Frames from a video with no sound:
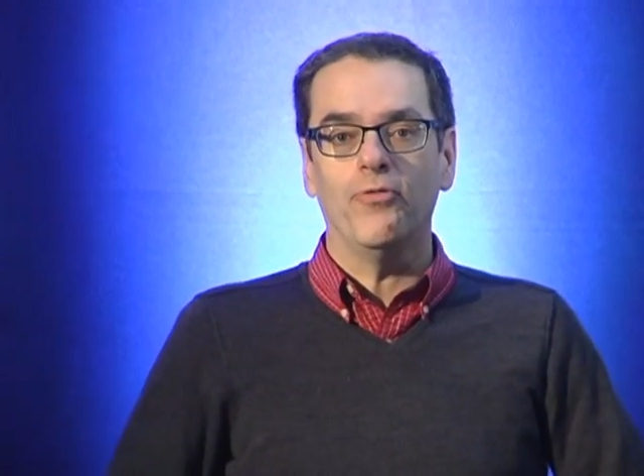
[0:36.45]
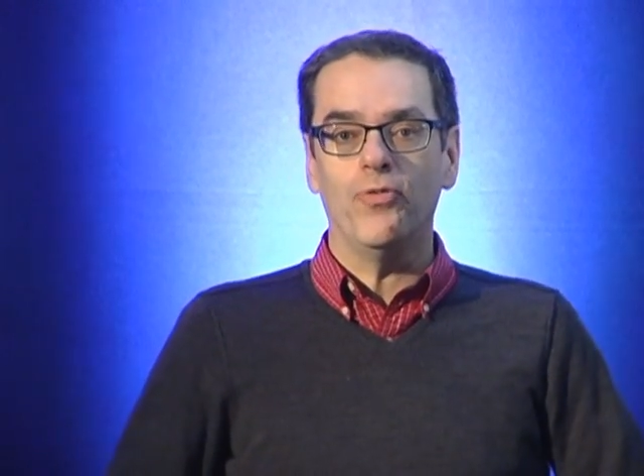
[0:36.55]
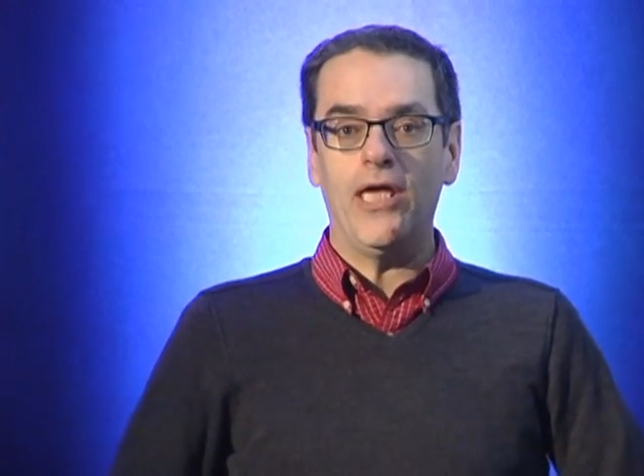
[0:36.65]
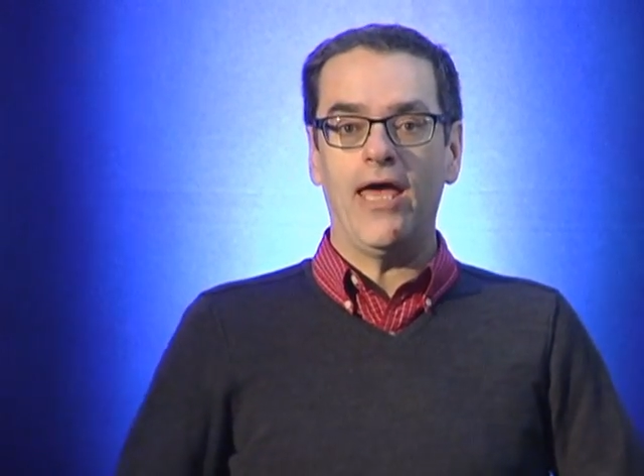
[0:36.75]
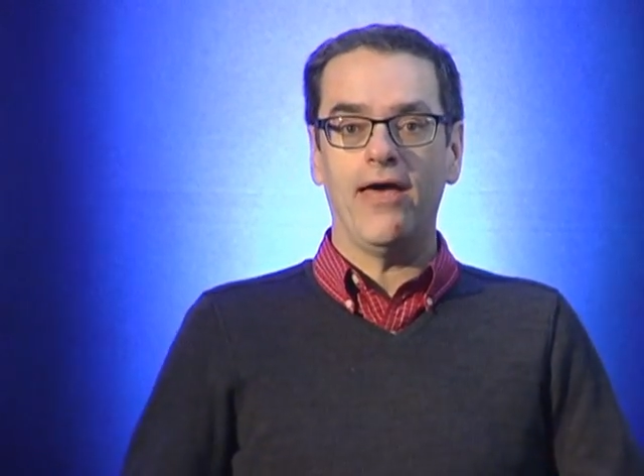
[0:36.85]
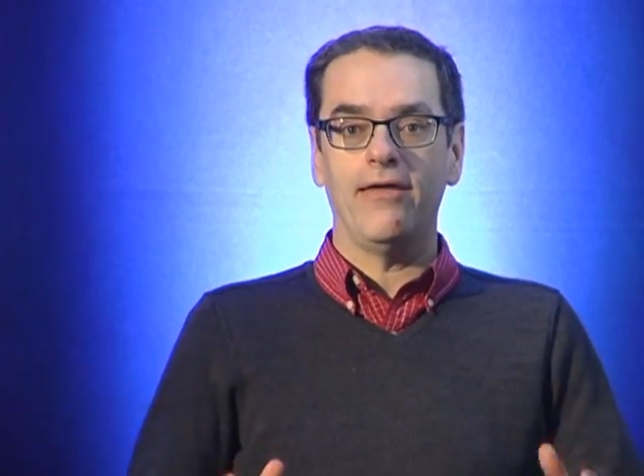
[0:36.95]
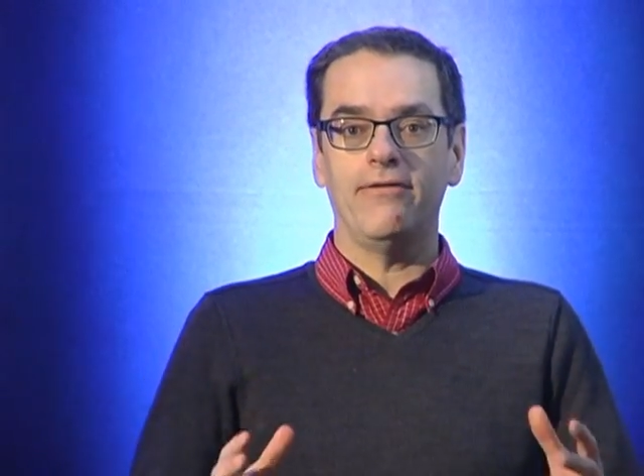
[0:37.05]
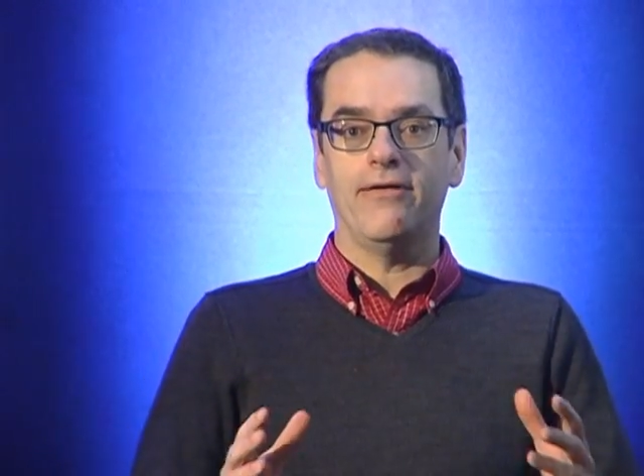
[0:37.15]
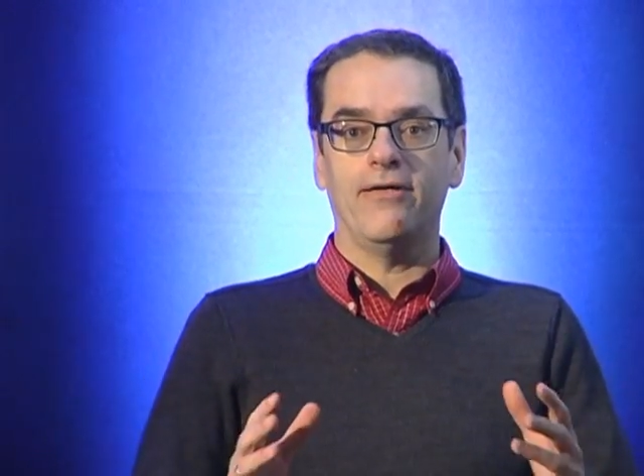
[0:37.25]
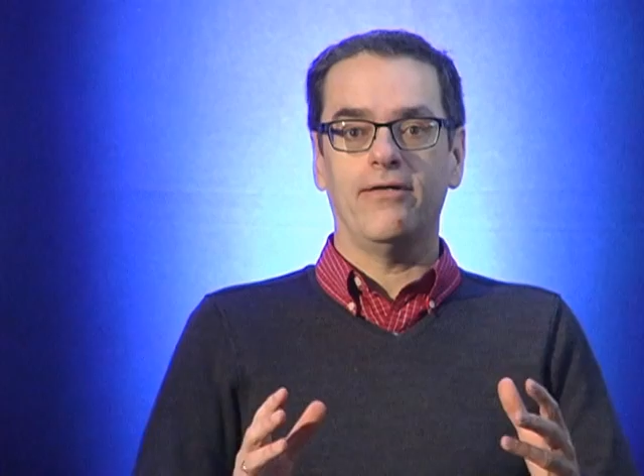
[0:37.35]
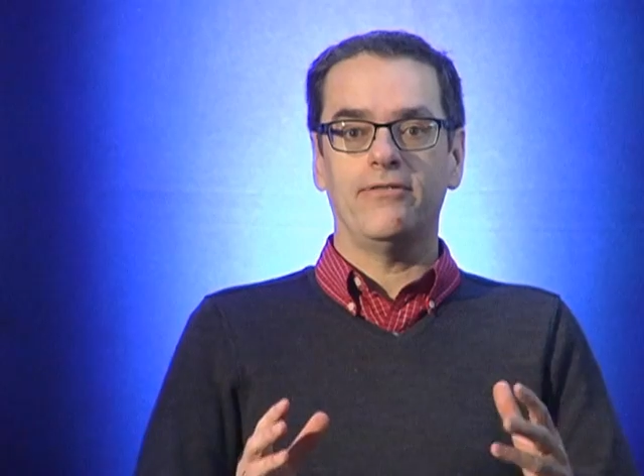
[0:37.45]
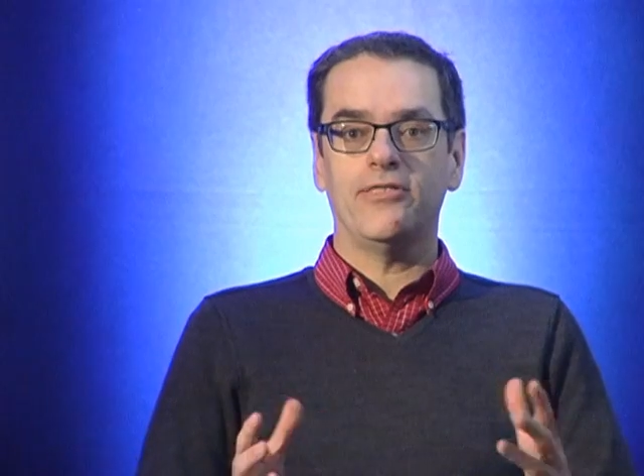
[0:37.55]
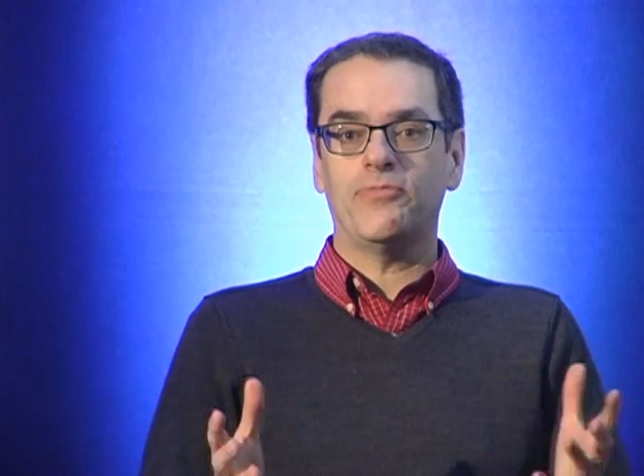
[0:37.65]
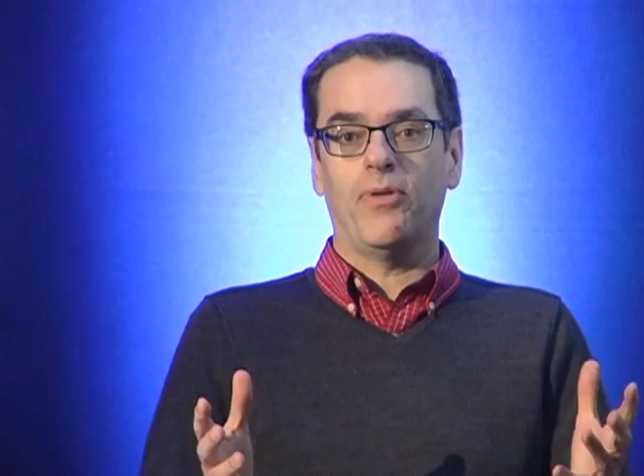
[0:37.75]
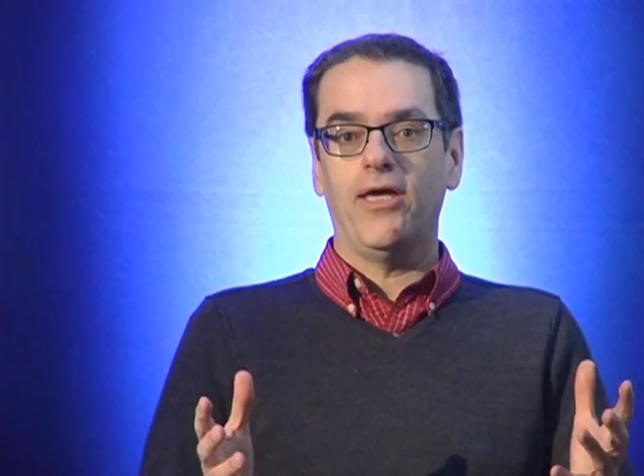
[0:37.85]
we had uh,
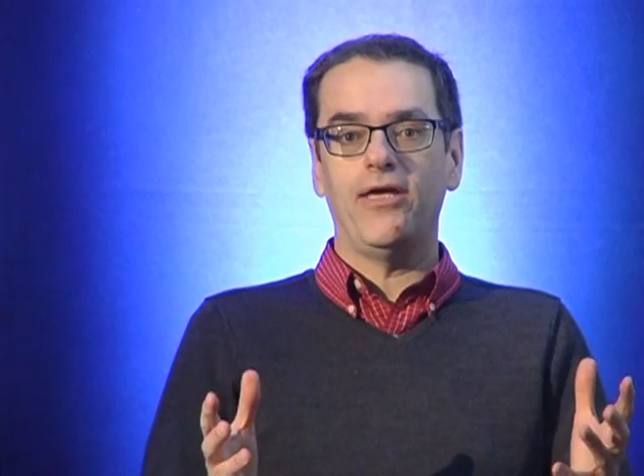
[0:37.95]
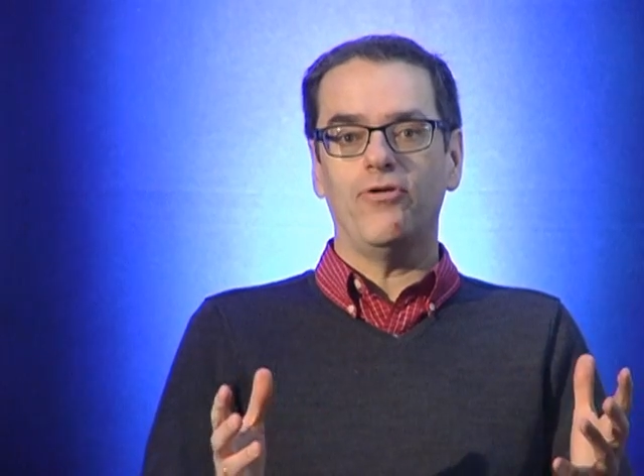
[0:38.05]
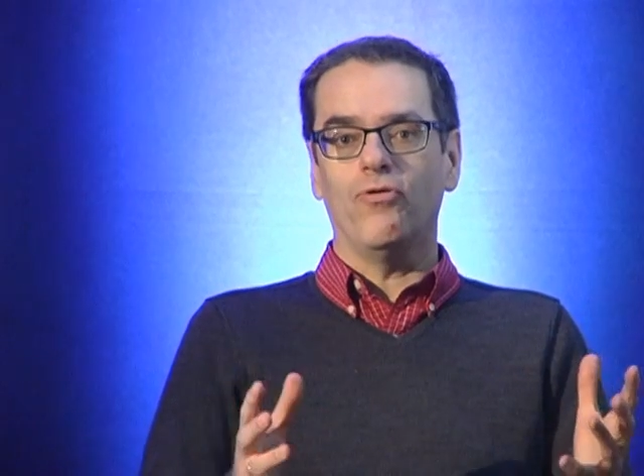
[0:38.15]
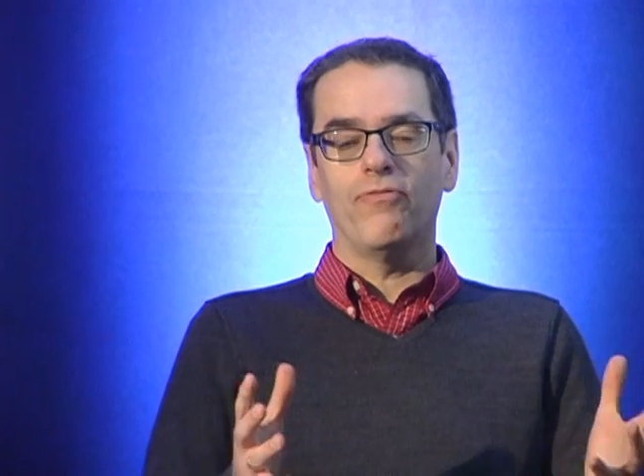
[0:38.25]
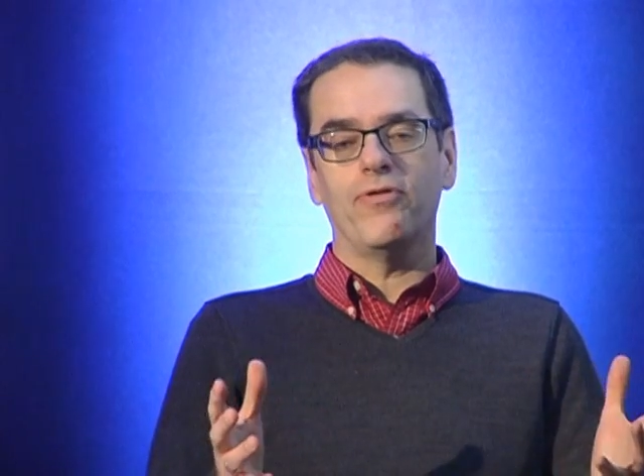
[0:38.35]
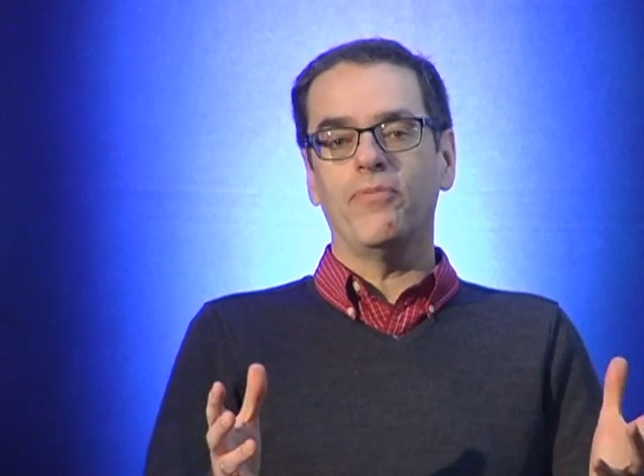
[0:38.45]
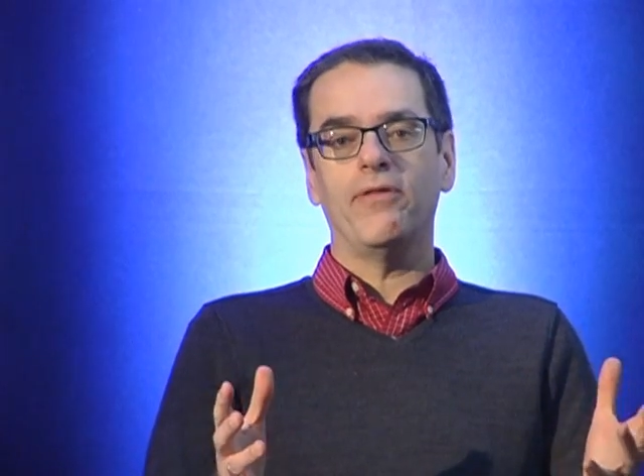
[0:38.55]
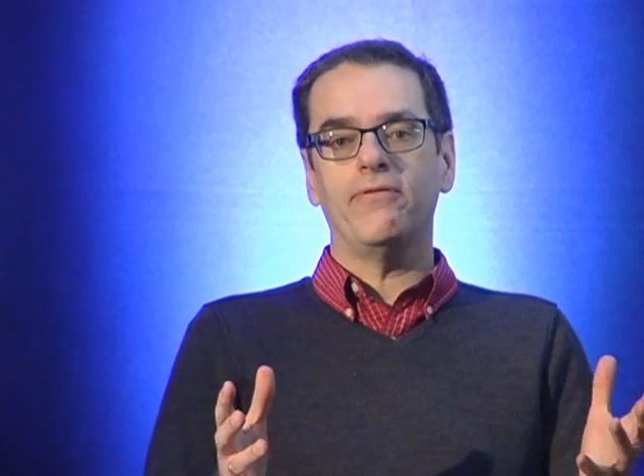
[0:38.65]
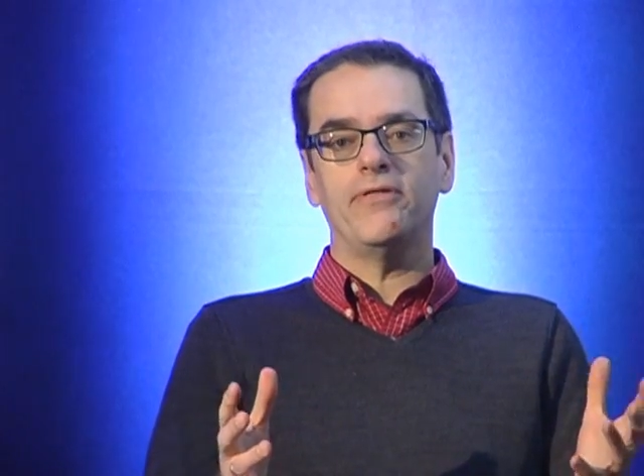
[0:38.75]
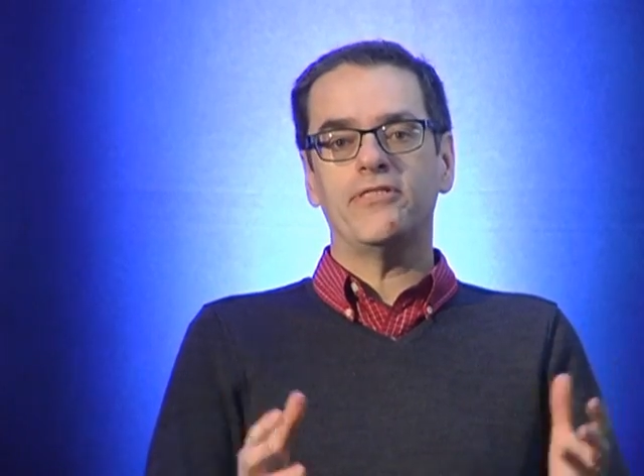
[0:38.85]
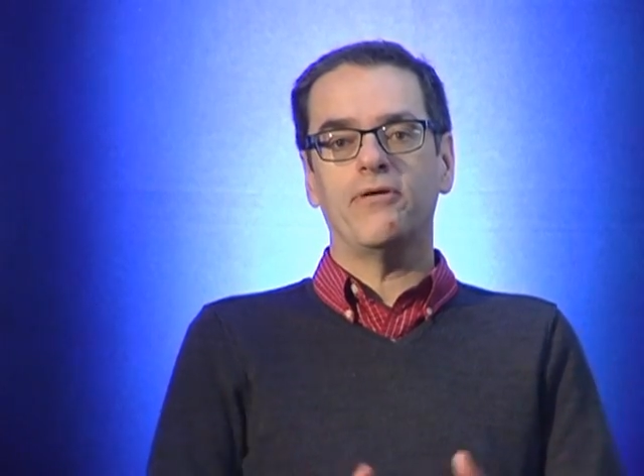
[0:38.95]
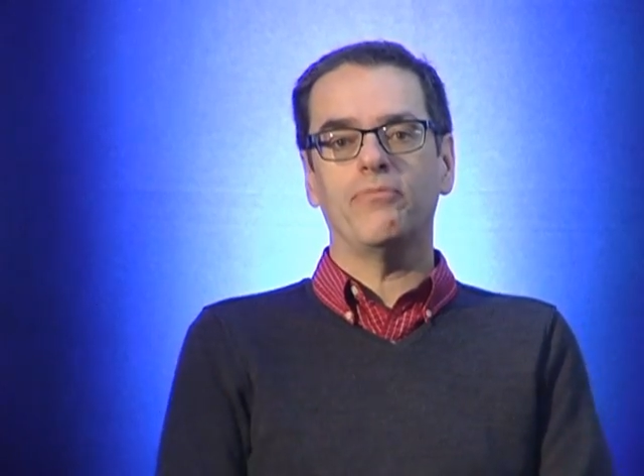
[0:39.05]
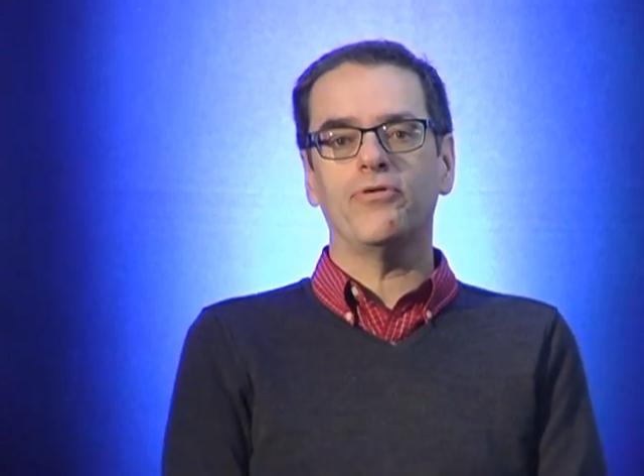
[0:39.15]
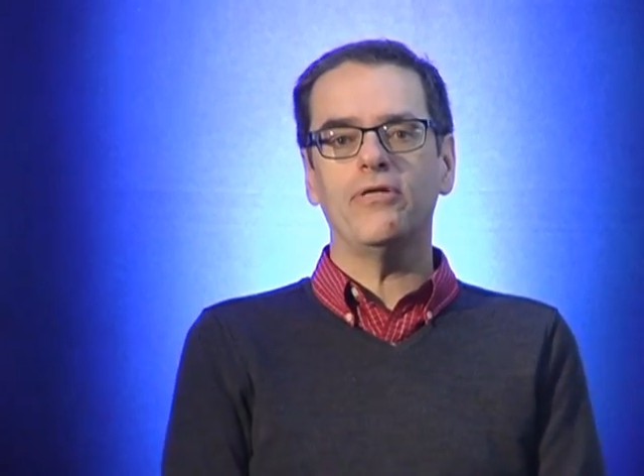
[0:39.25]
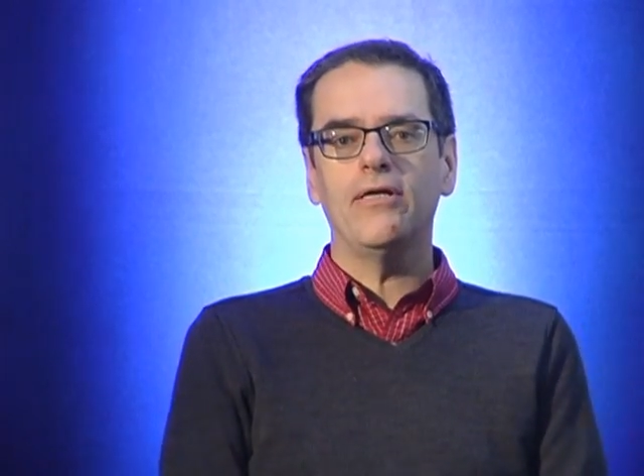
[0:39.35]
displayed over the month of
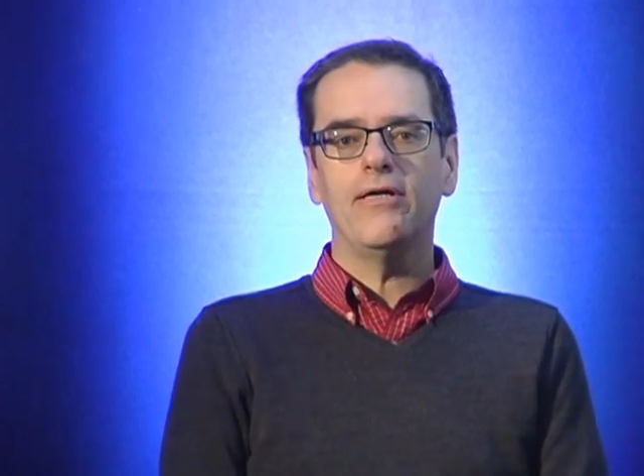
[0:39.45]
December.